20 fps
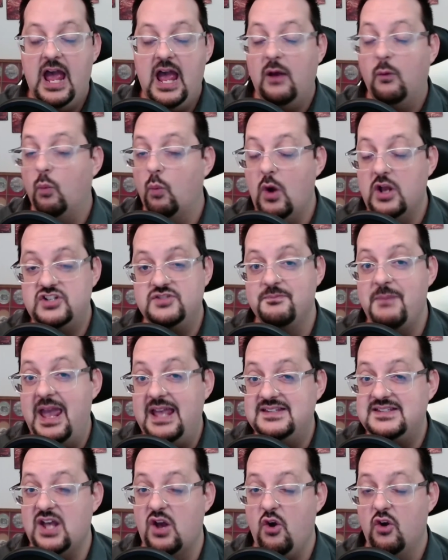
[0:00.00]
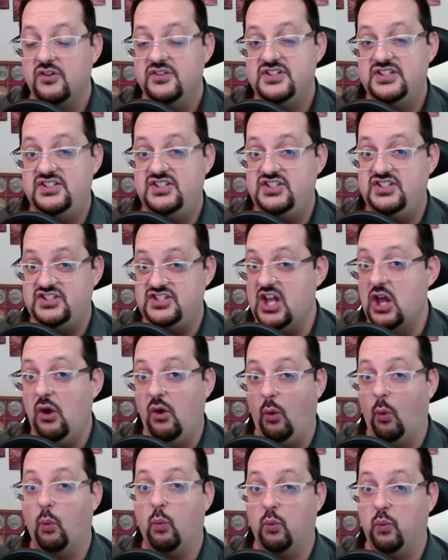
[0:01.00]
which makes it
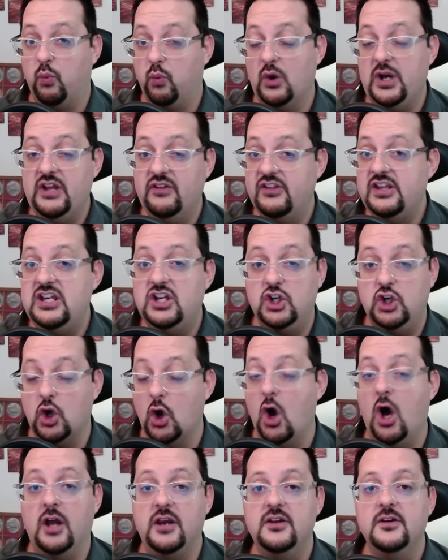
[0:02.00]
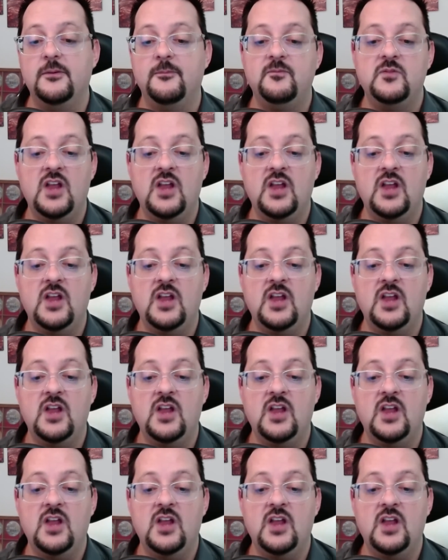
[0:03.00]
still really good.